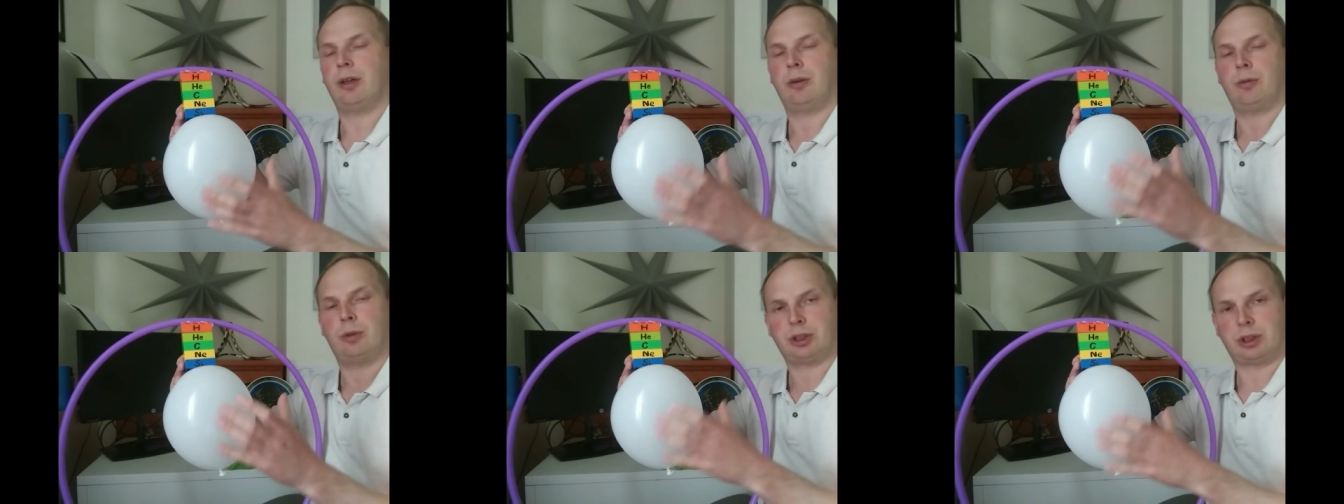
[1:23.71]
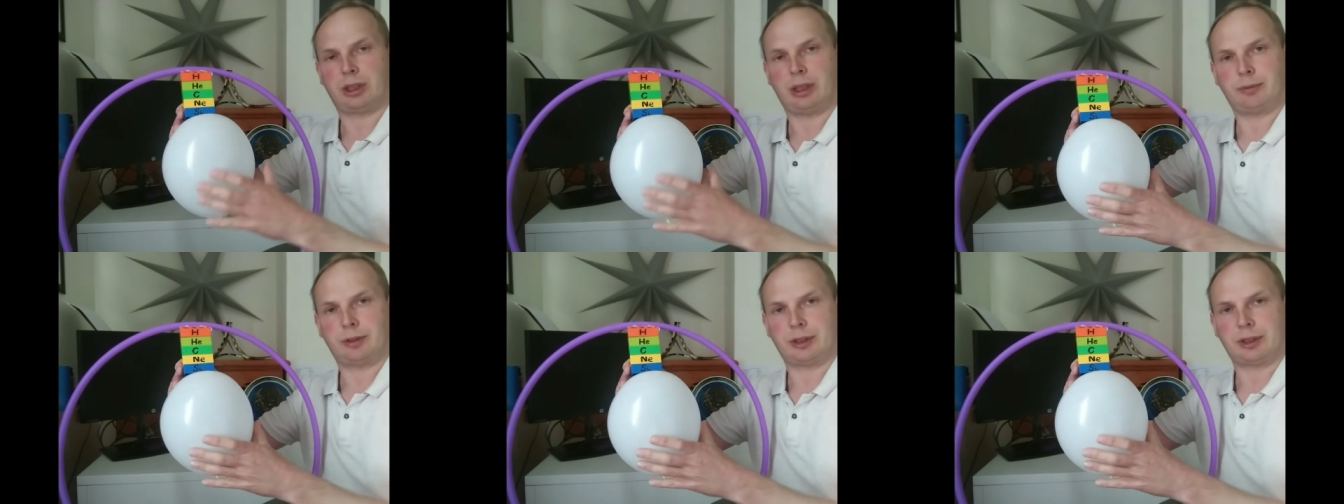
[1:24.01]
which
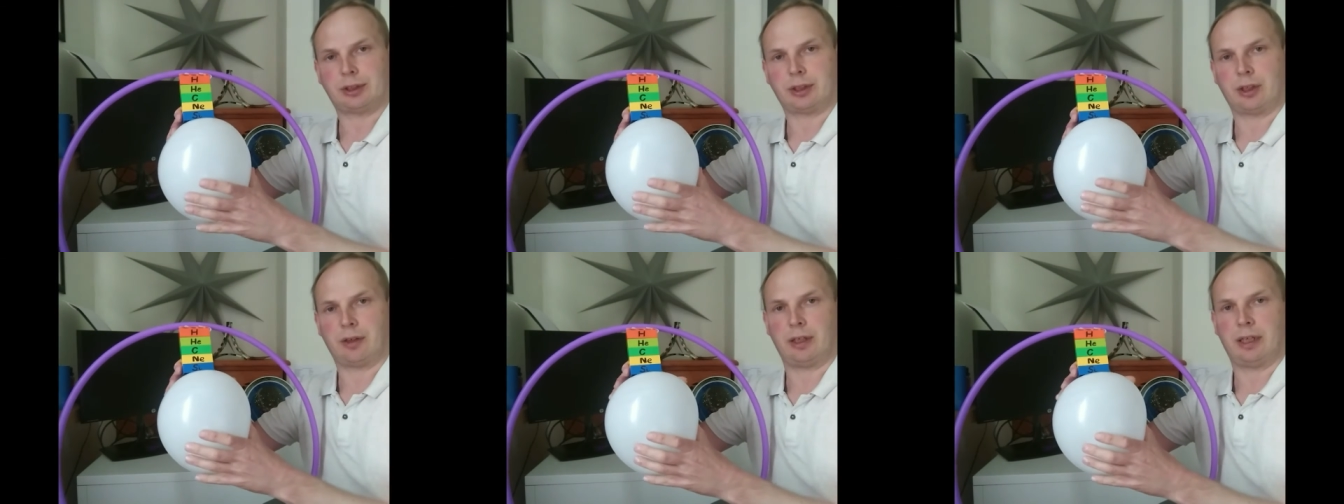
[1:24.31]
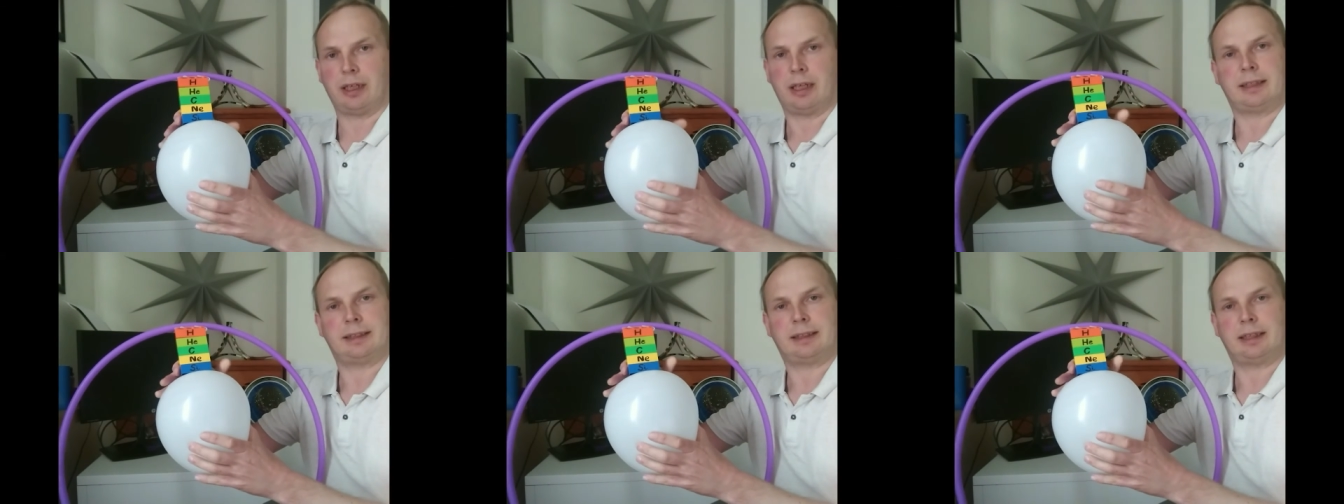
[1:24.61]
keeps the star in a
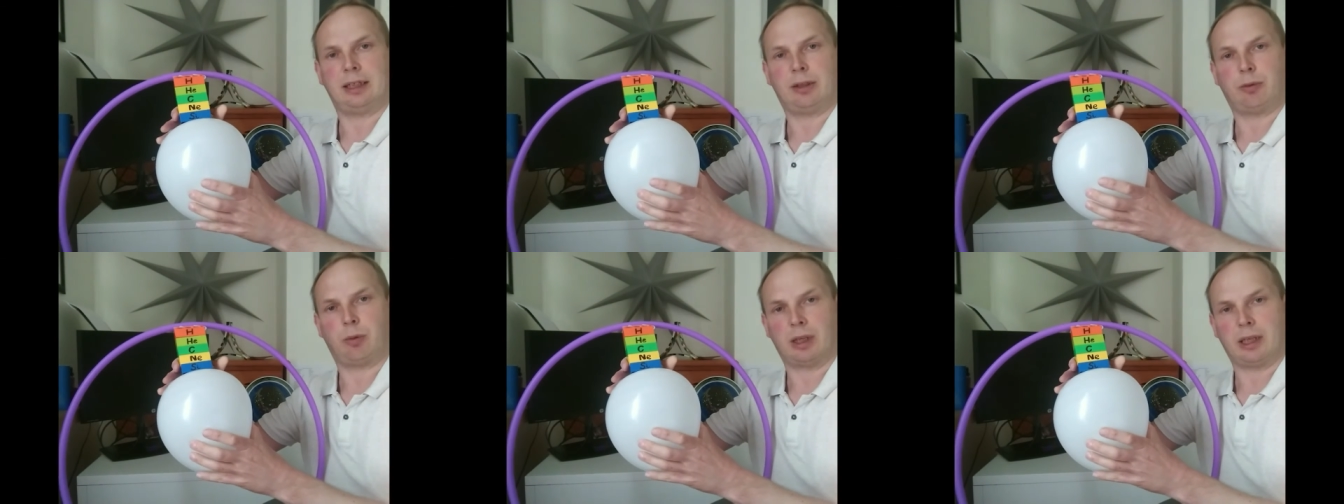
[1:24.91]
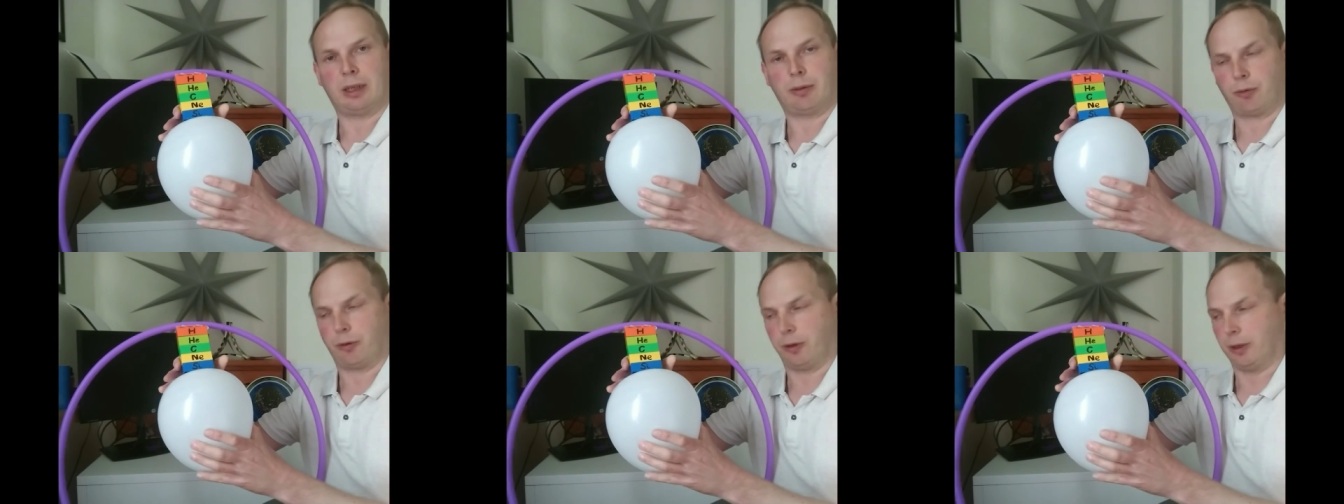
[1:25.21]
nice
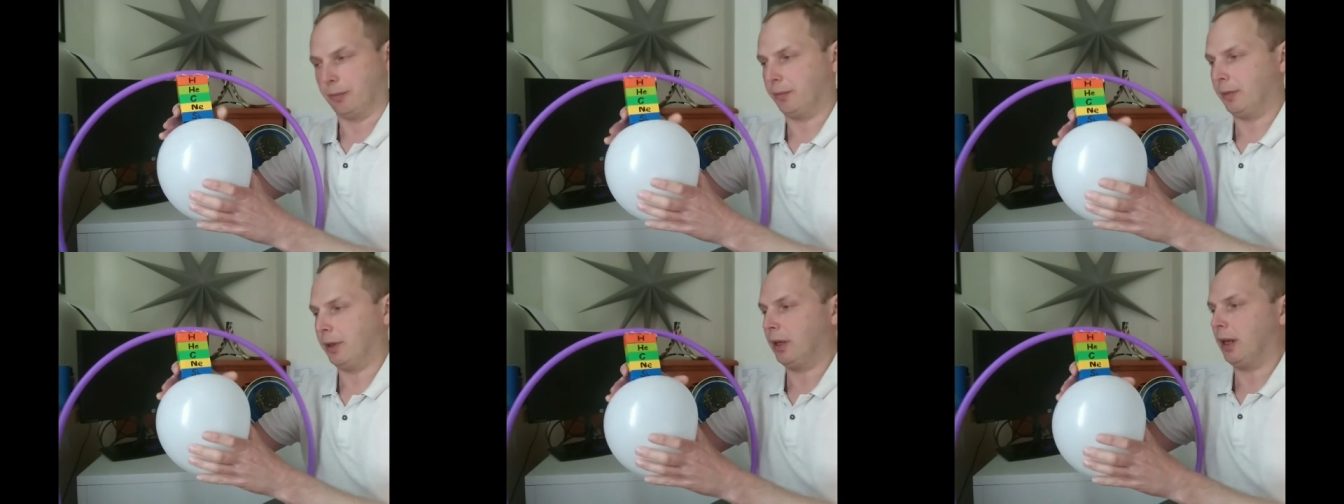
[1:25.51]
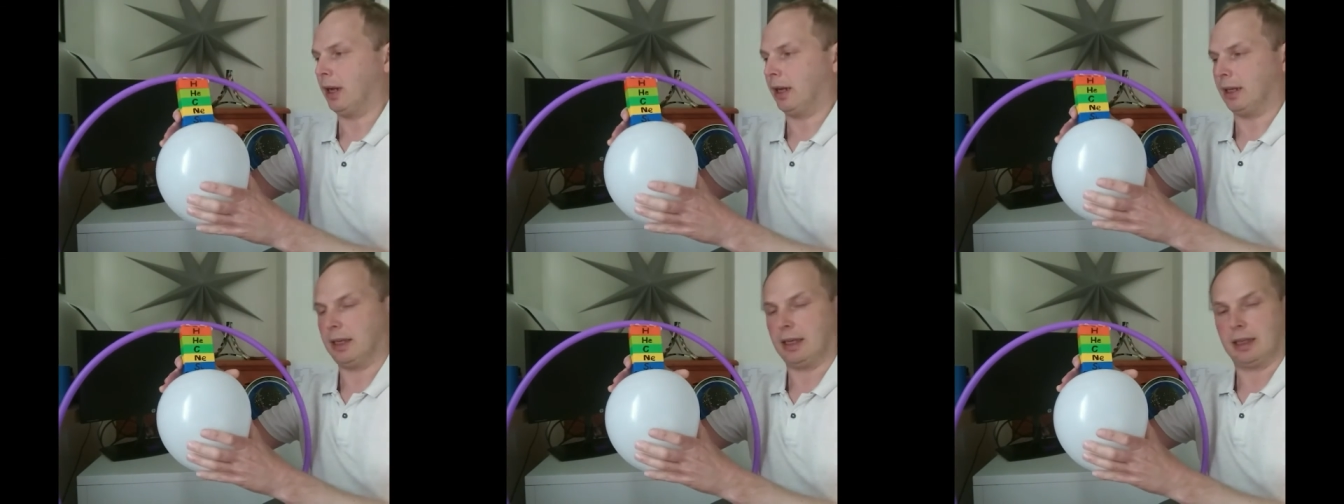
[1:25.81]
equilibrium
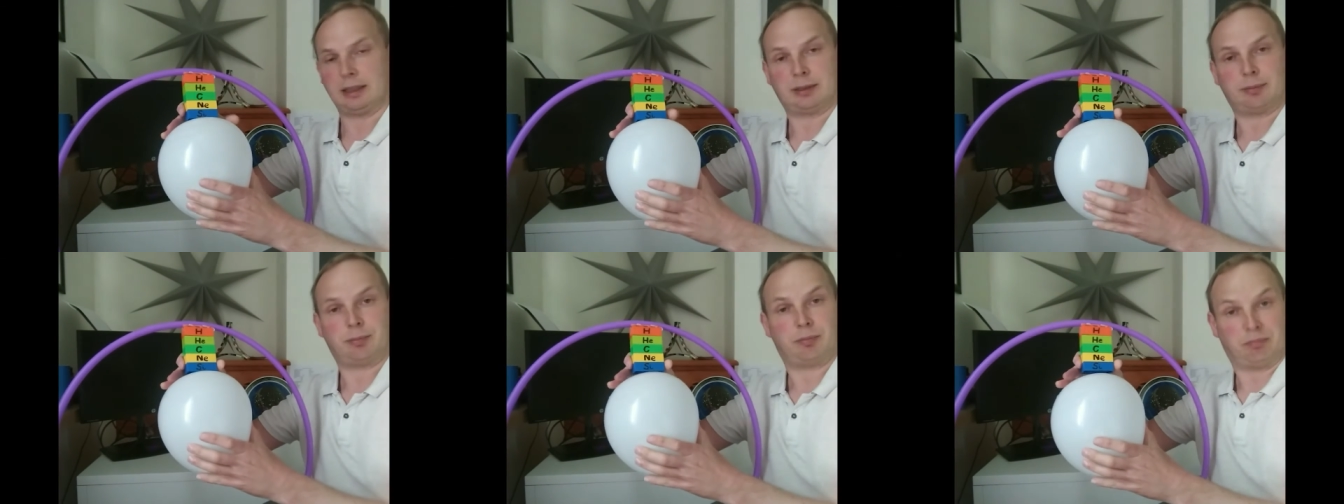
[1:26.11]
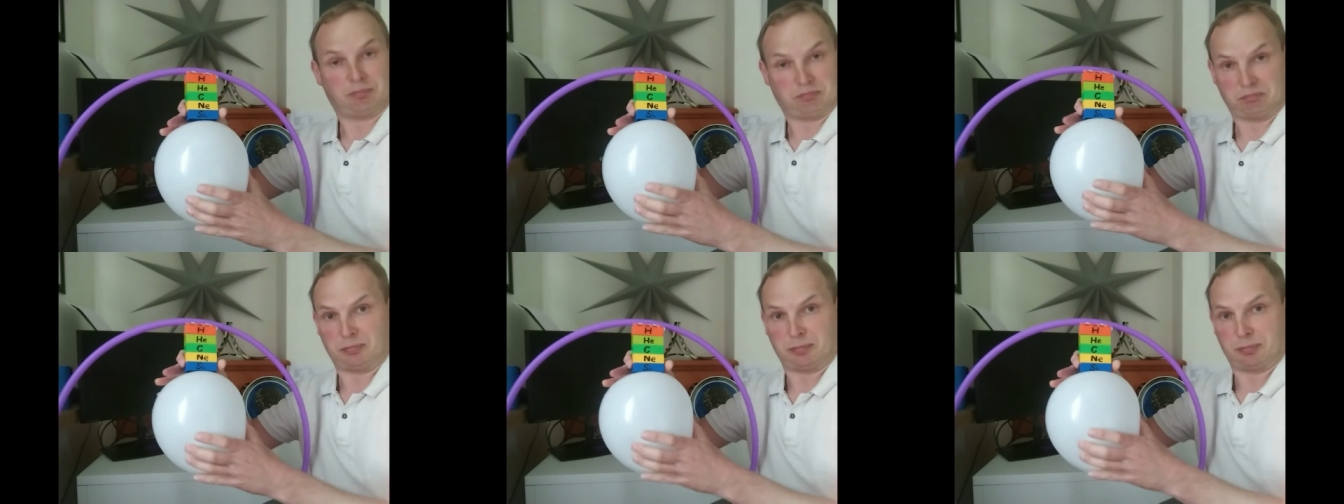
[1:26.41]
and a nice
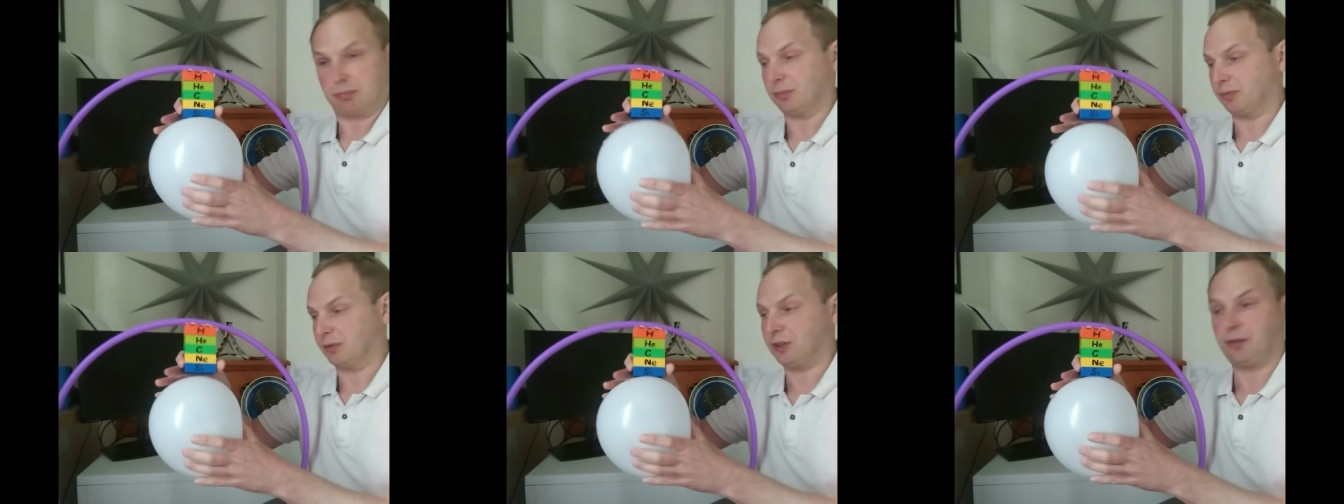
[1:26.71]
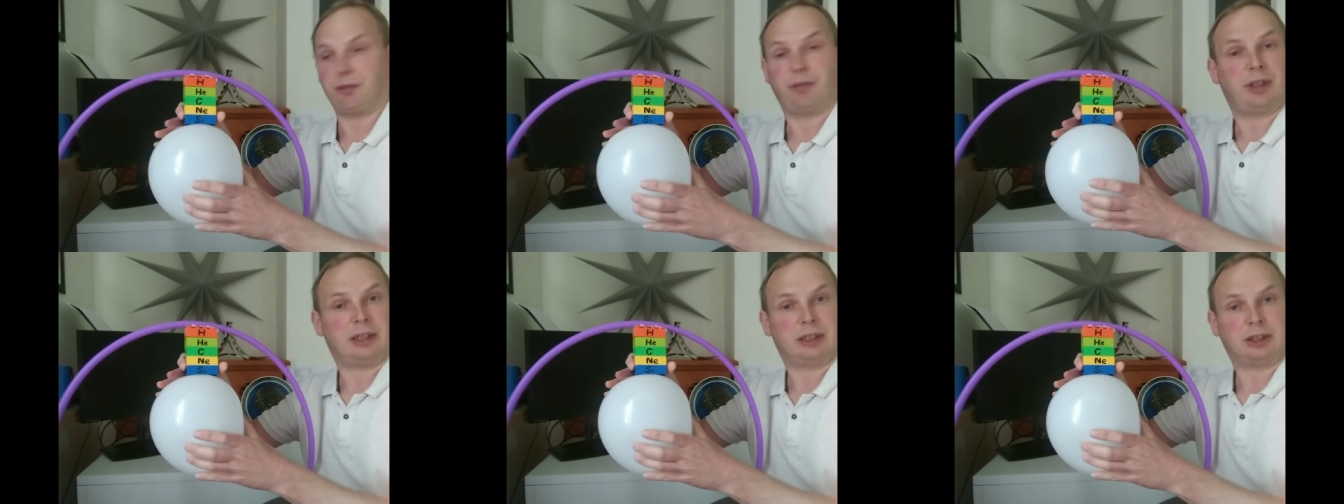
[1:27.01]

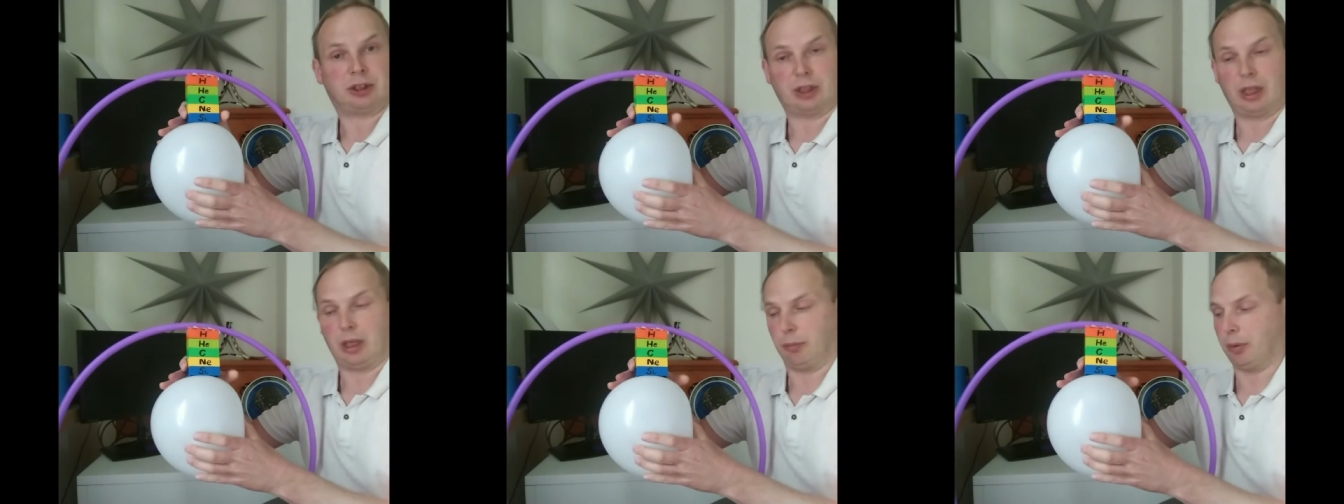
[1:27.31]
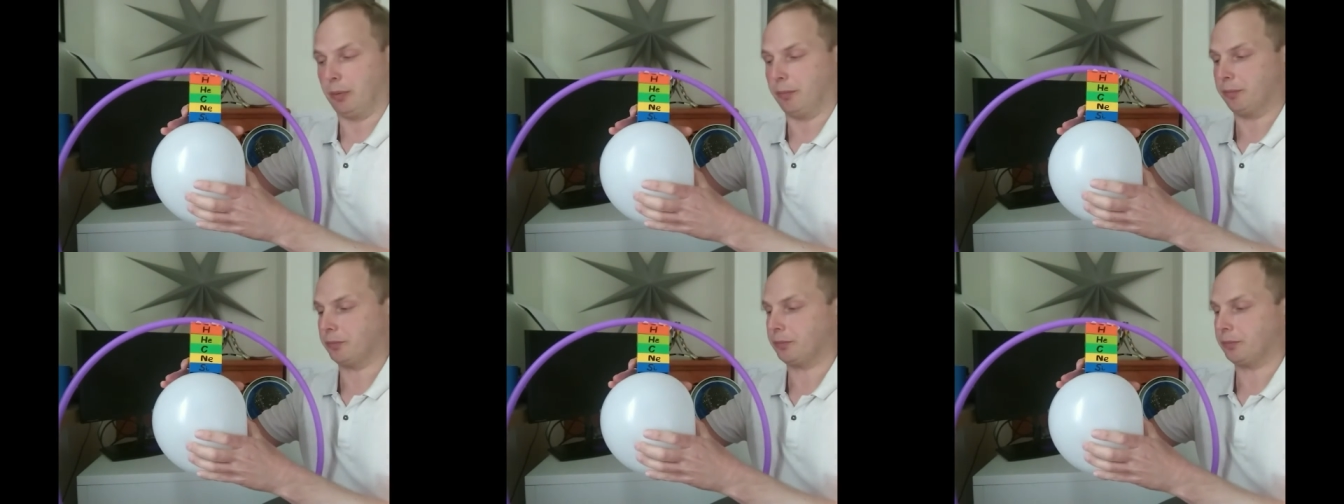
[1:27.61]
sphere shape.